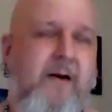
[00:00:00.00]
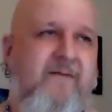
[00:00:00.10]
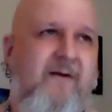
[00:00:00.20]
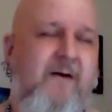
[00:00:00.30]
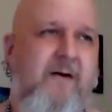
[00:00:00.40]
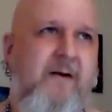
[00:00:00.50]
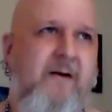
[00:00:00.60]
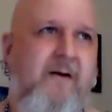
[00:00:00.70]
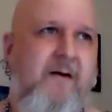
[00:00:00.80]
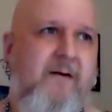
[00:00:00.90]
I seen on
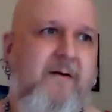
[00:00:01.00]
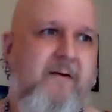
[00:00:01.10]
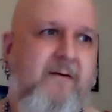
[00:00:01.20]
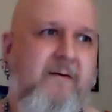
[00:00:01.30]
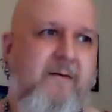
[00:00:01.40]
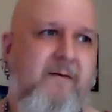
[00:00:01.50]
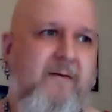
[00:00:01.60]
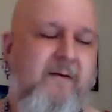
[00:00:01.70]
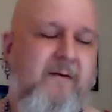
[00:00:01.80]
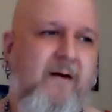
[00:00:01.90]
it on
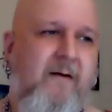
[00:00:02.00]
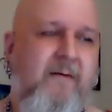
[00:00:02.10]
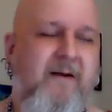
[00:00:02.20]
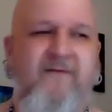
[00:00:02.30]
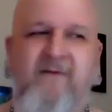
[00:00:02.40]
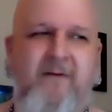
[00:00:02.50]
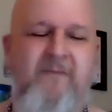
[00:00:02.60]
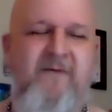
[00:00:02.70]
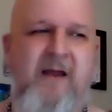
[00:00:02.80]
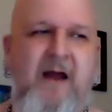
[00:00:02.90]
because there
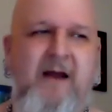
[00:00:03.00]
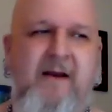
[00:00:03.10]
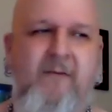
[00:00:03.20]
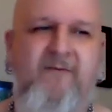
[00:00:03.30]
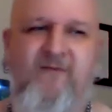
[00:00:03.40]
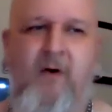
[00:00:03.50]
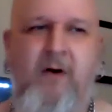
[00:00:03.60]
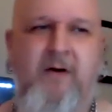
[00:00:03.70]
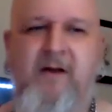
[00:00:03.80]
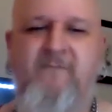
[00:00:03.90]
was a guy that was
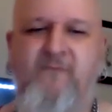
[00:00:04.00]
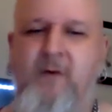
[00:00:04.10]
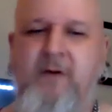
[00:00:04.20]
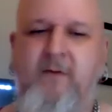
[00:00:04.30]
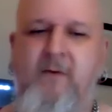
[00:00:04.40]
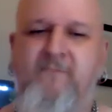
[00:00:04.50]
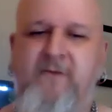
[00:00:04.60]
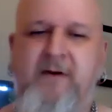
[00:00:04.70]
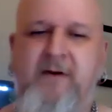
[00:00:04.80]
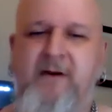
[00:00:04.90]
talking throughout the whole
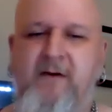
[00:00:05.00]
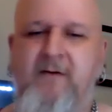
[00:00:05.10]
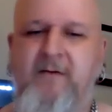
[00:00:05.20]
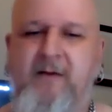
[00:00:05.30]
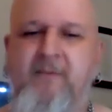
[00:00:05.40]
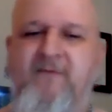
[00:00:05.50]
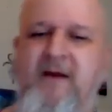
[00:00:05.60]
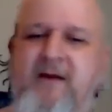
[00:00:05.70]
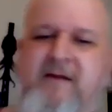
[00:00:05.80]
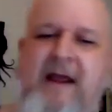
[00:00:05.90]
thing. He was
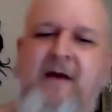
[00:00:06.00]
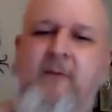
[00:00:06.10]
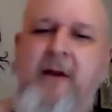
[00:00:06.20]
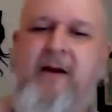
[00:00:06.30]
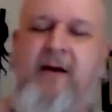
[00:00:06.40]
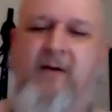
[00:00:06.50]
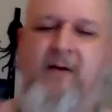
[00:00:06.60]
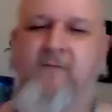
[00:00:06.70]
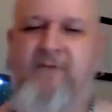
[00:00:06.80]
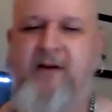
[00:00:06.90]
like narrating the
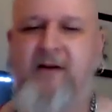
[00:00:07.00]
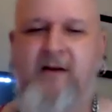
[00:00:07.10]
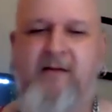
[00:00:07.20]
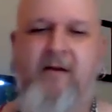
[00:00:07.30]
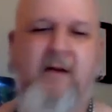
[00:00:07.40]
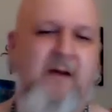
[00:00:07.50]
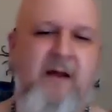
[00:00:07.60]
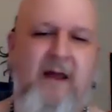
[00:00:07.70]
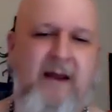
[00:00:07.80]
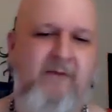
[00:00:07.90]
whole thing, and
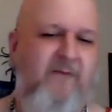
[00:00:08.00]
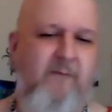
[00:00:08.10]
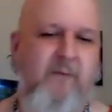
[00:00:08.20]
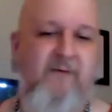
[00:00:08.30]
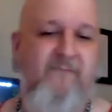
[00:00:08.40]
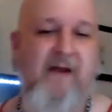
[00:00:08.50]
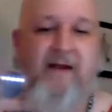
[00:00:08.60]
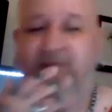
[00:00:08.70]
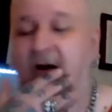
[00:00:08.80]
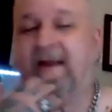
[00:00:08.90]
he was going really
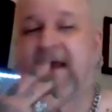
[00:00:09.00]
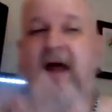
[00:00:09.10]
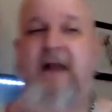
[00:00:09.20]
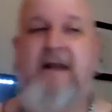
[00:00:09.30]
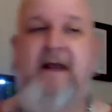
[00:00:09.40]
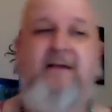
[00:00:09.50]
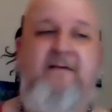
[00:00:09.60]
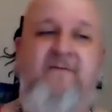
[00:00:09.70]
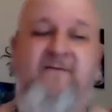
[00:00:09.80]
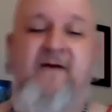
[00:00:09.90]
fast. So I kind of got
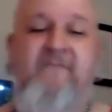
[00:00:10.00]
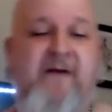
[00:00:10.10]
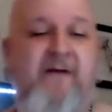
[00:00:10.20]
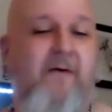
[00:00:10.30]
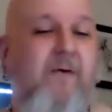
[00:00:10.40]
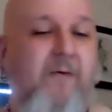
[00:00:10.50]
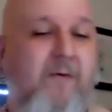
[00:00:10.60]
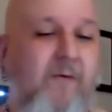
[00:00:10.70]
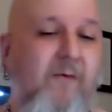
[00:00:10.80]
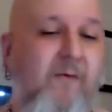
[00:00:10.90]
the skivvy of the
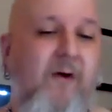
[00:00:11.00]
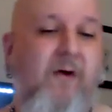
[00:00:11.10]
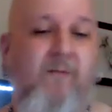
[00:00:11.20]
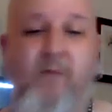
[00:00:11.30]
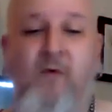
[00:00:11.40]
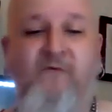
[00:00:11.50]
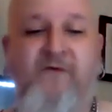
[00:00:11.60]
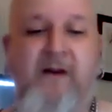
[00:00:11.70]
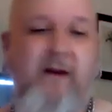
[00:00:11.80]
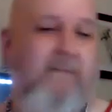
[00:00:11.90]
whole
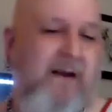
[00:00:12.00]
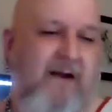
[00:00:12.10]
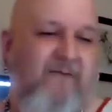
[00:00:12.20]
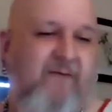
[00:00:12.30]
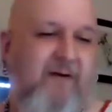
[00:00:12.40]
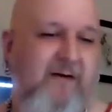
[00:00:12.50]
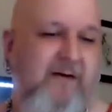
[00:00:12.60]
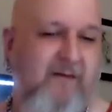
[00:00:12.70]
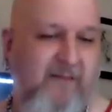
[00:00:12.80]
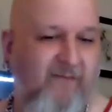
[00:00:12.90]
movie, and actually
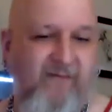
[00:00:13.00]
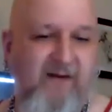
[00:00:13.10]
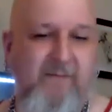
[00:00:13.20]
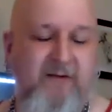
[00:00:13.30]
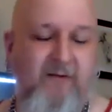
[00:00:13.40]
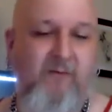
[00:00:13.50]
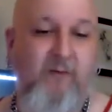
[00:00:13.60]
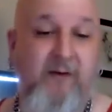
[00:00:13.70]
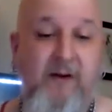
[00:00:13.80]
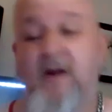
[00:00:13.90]
you can see about the whole
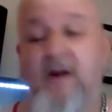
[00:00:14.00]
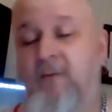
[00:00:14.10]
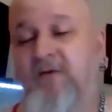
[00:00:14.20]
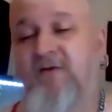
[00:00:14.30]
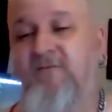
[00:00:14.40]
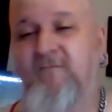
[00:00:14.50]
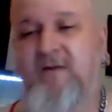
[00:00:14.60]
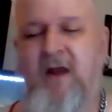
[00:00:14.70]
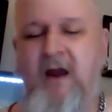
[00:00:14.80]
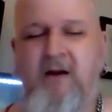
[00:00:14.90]
movie, which is
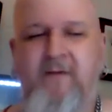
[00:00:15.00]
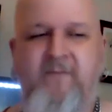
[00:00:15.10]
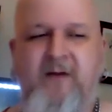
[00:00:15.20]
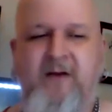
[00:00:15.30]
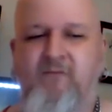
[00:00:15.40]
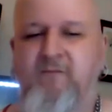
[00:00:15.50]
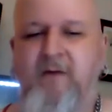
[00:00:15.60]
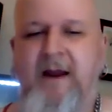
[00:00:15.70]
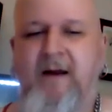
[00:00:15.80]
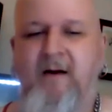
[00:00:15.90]
kind of like
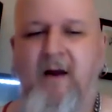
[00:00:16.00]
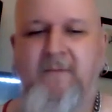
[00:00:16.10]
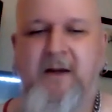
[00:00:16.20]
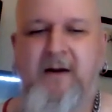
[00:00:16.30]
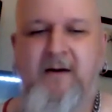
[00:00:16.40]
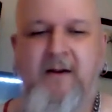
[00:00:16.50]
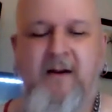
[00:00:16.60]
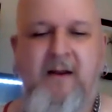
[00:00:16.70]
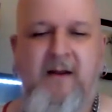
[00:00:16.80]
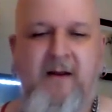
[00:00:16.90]
rare. I mean,
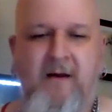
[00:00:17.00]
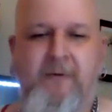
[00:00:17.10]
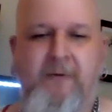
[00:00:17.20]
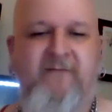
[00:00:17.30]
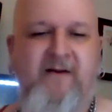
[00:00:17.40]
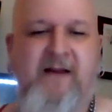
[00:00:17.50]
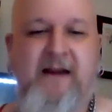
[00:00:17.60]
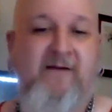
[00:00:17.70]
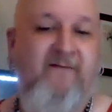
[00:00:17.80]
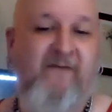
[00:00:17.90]
a person
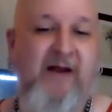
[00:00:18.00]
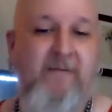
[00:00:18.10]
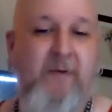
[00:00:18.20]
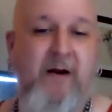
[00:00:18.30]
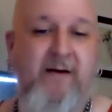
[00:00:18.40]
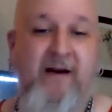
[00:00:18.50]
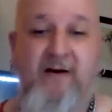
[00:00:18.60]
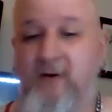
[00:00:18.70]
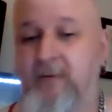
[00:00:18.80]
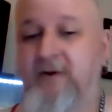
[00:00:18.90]
that is a vampire
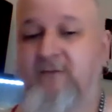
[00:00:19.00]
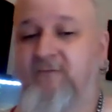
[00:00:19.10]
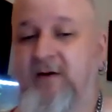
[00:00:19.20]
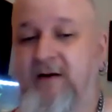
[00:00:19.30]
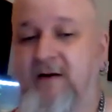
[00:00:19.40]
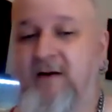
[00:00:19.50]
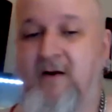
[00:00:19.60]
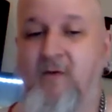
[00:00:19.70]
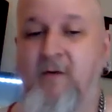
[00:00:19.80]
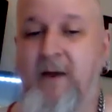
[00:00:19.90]
that nobody doesn't really
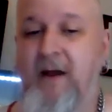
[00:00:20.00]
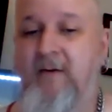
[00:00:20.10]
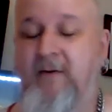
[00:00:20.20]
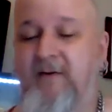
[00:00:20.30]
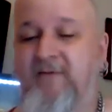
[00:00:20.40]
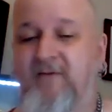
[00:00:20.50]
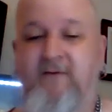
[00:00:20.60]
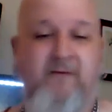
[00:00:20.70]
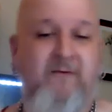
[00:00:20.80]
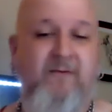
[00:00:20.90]
know about
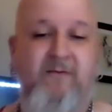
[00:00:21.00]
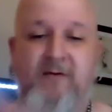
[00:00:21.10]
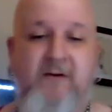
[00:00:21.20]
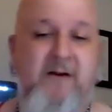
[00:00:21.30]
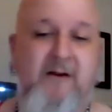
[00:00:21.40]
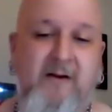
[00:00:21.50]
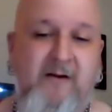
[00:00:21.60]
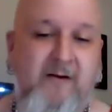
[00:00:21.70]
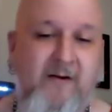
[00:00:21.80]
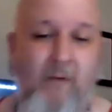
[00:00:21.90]
until
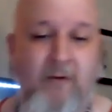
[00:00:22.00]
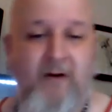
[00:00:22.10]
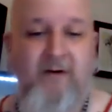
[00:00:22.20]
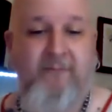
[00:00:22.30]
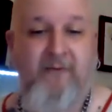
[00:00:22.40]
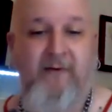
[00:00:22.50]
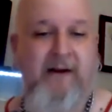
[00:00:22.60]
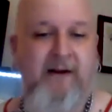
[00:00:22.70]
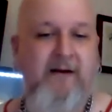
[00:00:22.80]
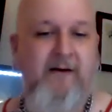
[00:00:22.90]
going on a
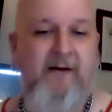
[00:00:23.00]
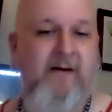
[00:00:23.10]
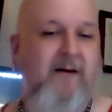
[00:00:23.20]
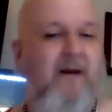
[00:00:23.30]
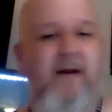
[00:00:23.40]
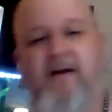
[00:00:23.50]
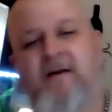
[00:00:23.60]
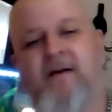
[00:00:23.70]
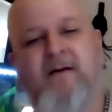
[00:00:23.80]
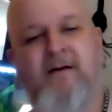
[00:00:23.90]
plane,
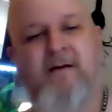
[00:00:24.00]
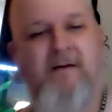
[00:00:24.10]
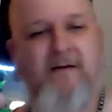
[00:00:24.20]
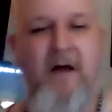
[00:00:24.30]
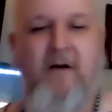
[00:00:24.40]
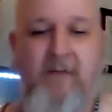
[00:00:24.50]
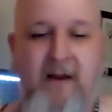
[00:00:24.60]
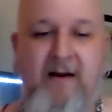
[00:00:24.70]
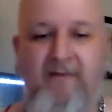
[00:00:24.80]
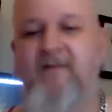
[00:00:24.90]
and
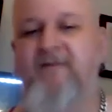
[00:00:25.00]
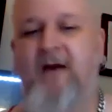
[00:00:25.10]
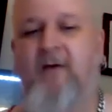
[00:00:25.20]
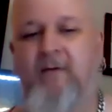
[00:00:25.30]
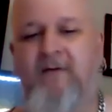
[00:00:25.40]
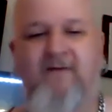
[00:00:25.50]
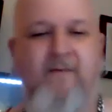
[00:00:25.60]
then the terrorists.